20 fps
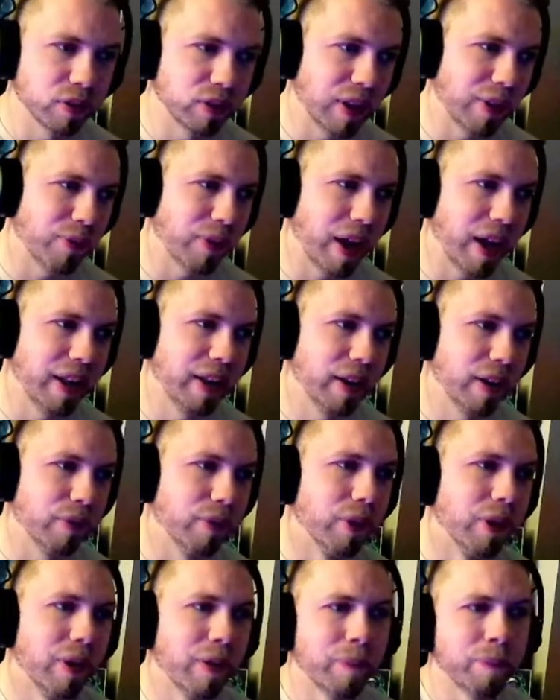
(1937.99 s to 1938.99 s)
They've kind of
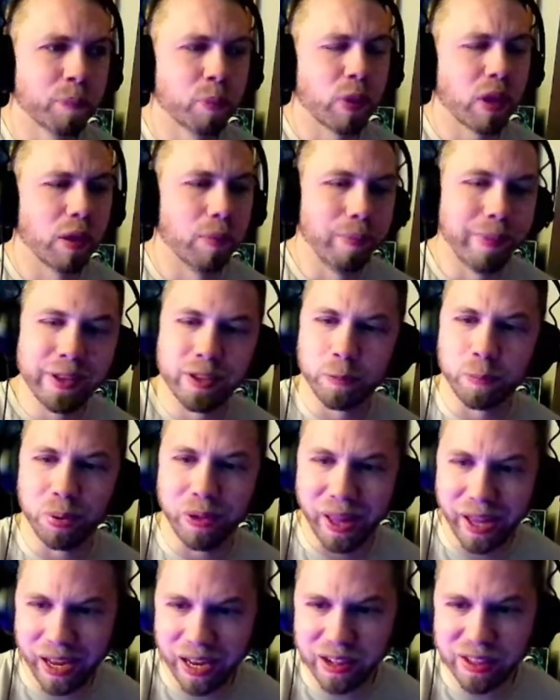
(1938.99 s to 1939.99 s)

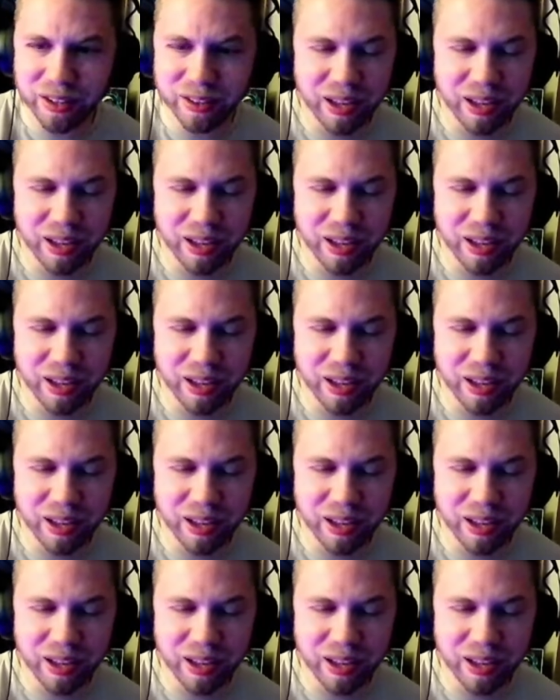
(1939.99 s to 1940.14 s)
misplayed the